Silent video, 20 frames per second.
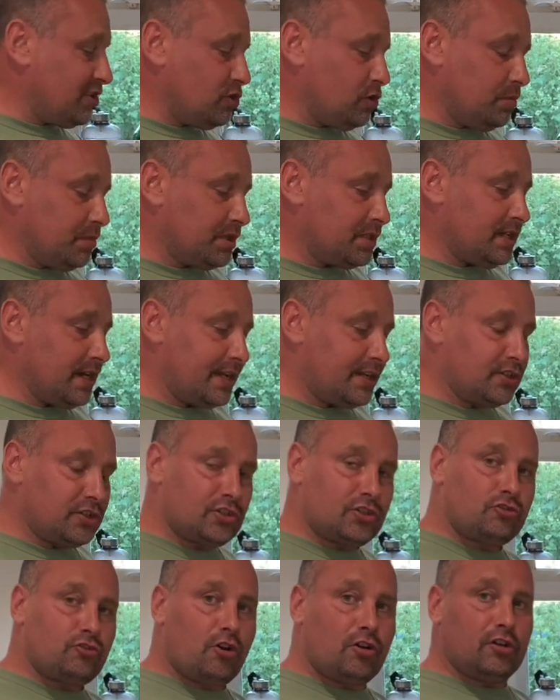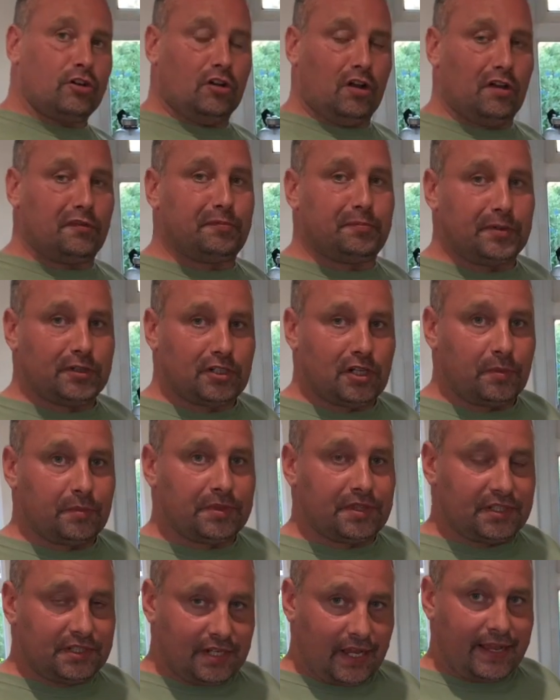almost like a stroganoff, but done with
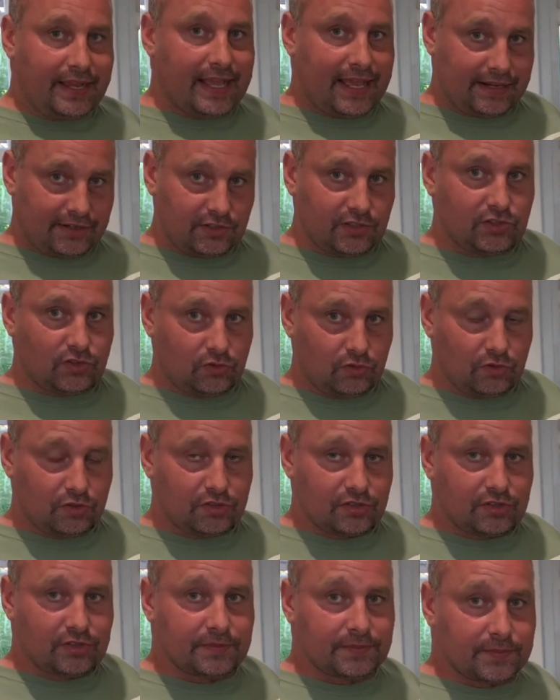a Diane sauce.